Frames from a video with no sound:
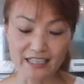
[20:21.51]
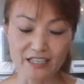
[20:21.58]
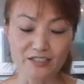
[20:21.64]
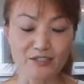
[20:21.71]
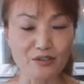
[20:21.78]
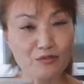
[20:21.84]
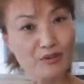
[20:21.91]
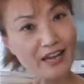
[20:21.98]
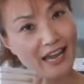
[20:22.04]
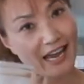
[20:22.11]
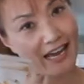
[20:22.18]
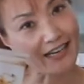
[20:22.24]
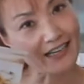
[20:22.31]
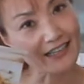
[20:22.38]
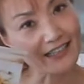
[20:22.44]
So we
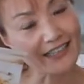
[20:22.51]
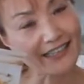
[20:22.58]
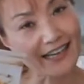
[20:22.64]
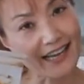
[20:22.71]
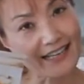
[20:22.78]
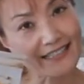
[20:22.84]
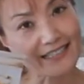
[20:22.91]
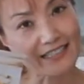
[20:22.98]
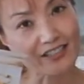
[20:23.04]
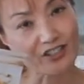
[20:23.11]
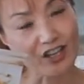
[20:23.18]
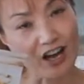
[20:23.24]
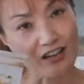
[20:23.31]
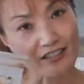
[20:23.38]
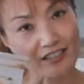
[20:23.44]
had a glazing
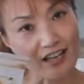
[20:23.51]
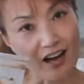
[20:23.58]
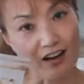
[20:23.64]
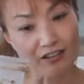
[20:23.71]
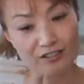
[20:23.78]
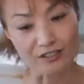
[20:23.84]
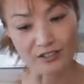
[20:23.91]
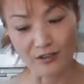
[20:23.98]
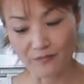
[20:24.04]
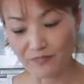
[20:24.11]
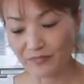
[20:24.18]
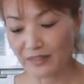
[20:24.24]
sauce also.